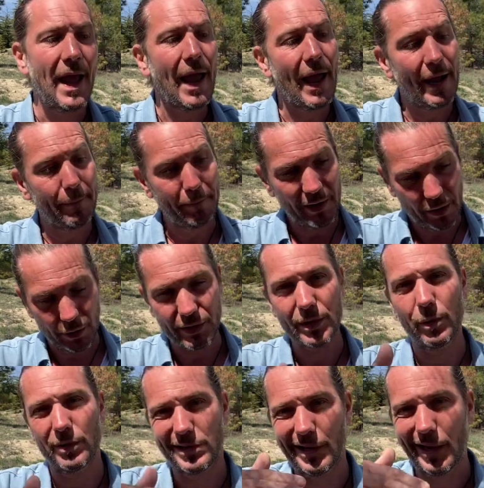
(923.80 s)
And because there
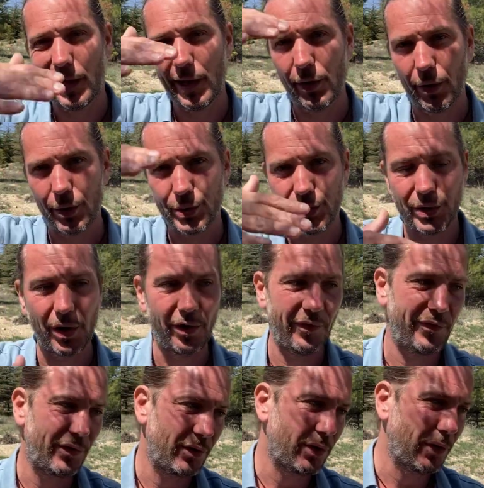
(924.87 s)
was layers
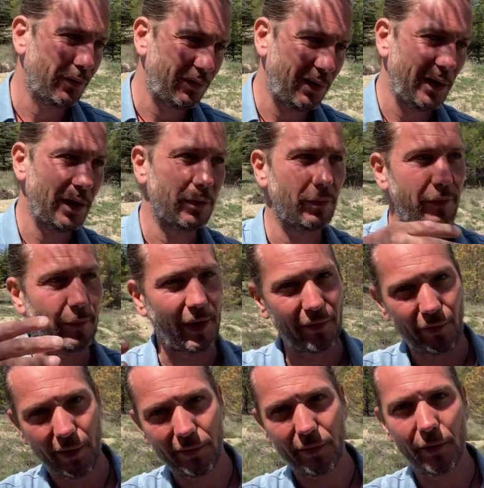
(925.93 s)
of conflict with my
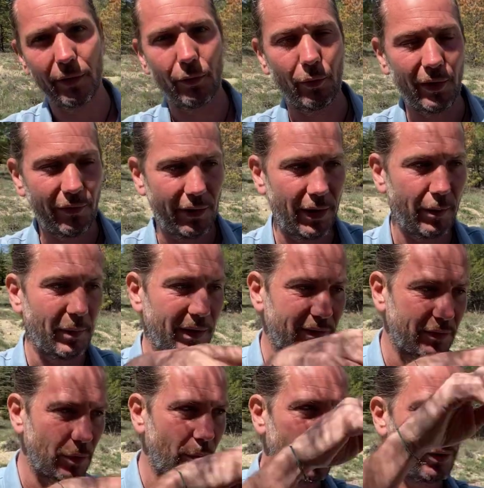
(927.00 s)
father, with him, and
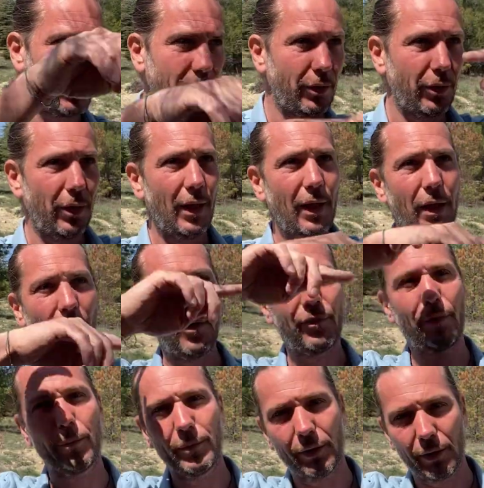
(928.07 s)
so on, you know,
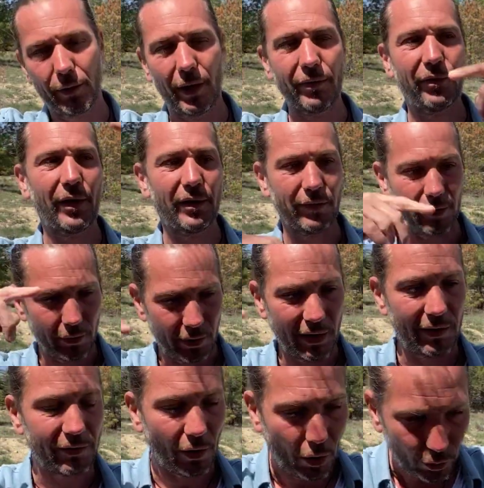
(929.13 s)
from the grandfather,
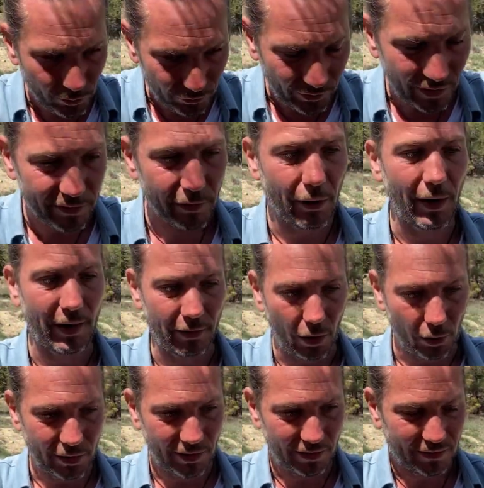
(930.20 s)
his own father, and
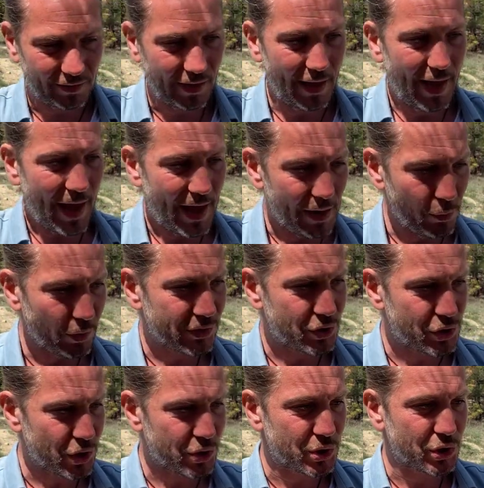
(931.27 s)
all this. And it was
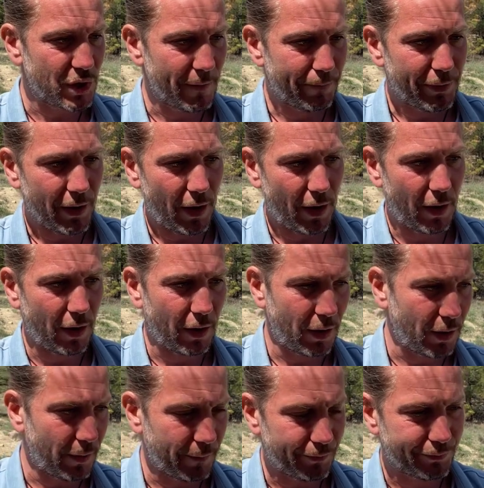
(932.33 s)
just,
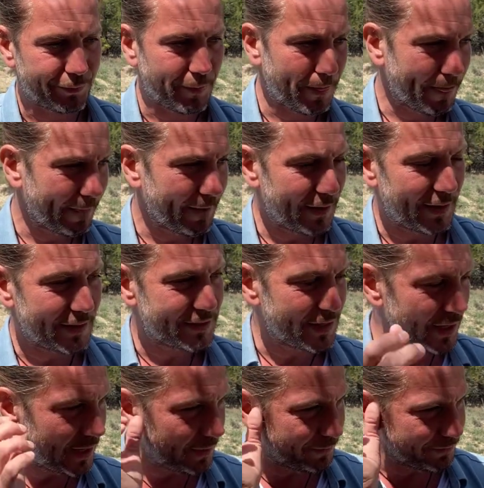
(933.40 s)
let's
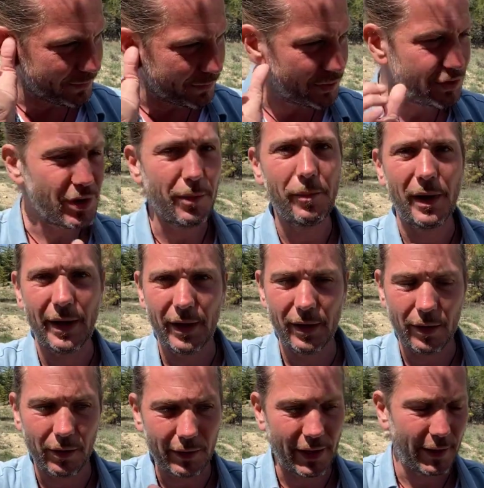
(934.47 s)
say, jumbling,
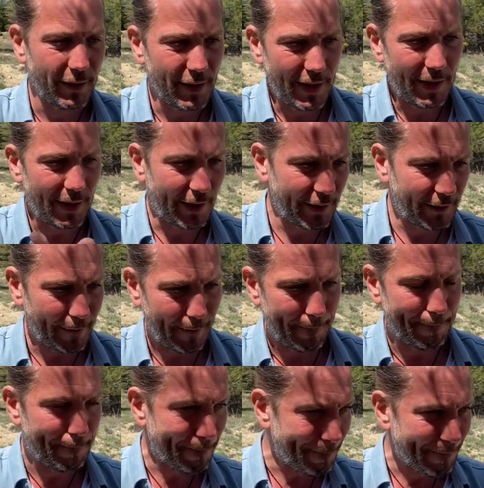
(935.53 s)
okay, like
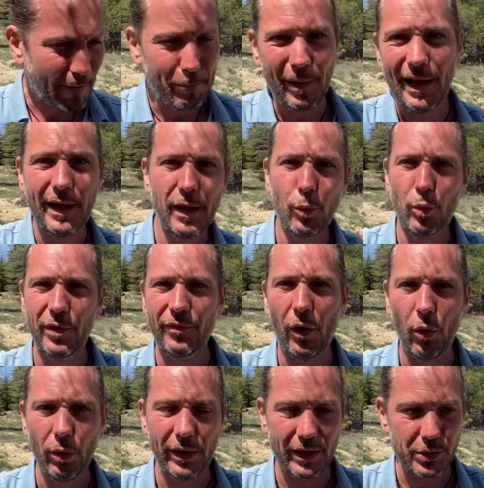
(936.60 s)
playing with
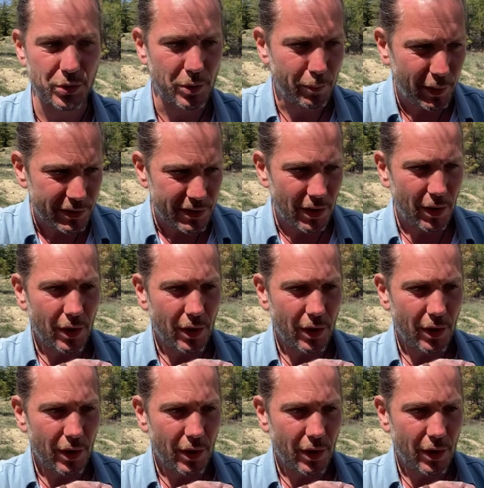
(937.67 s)
all this, but